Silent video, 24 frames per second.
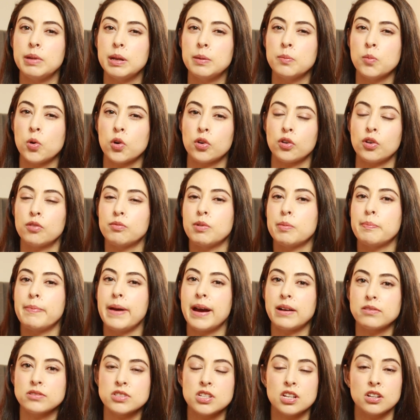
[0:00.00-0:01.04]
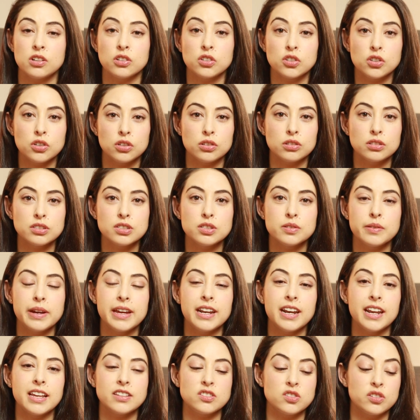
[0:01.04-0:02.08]
bit more of a bounce and a curl to
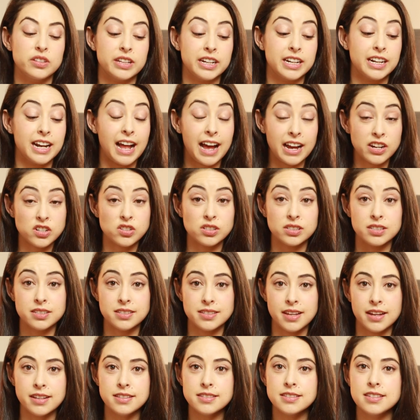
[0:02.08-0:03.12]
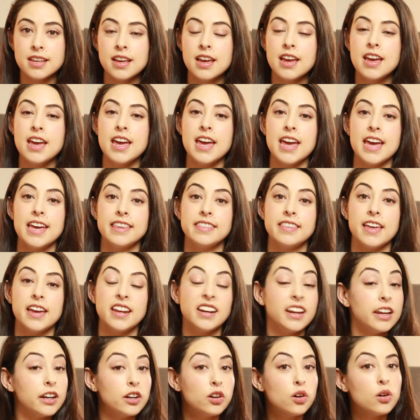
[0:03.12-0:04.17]
it so that it actually sets and
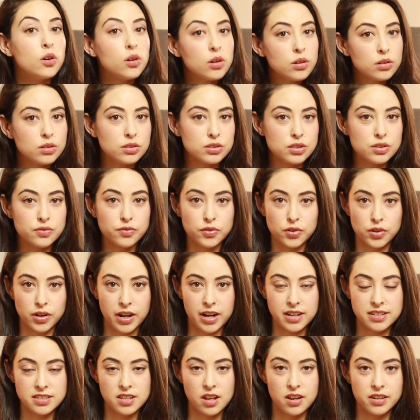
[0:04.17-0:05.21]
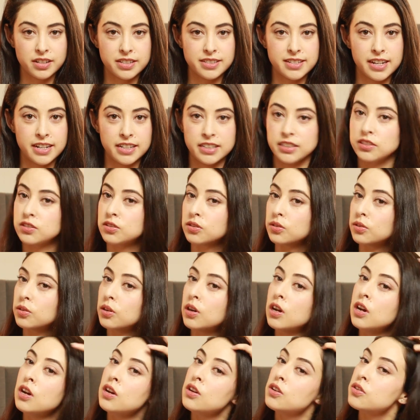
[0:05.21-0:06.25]
then it holds for as long as I need to.
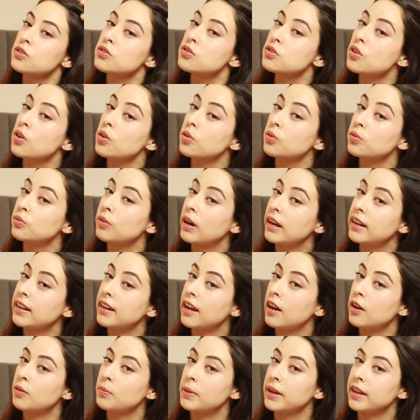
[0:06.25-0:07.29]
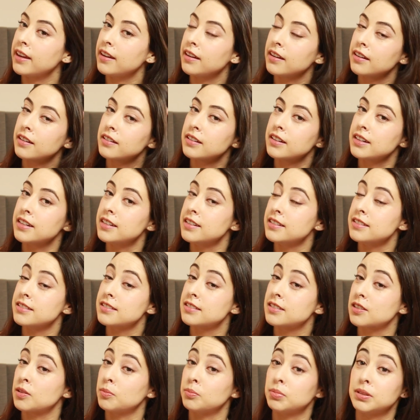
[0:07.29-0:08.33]
So right now my hair
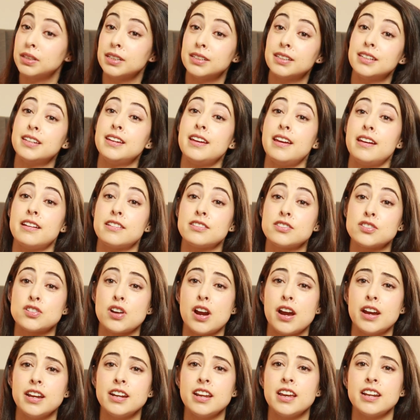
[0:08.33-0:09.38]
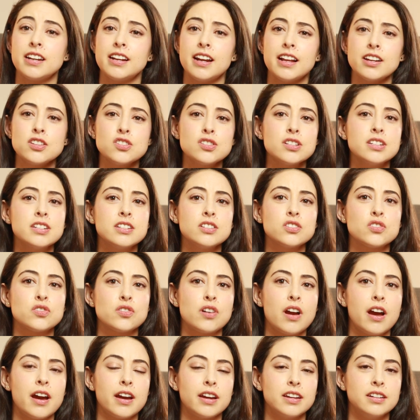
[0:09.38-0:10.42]
is completely air dried and it actually
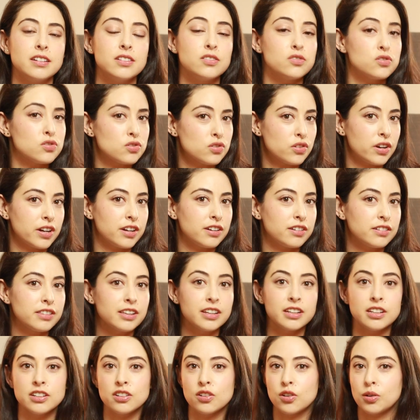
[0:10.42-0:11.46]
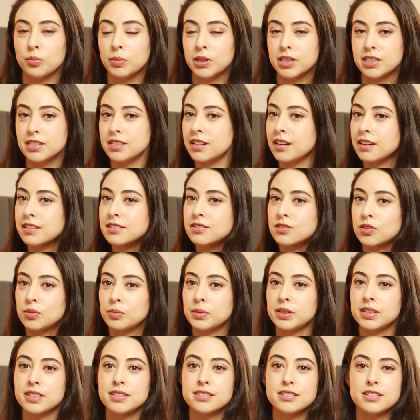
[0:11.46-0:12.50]
dried straighter than it normally does.
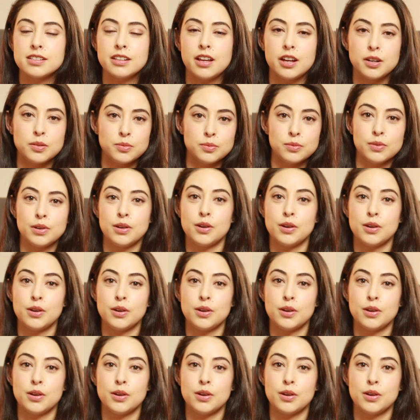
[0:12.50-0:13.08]
Normally it's a lot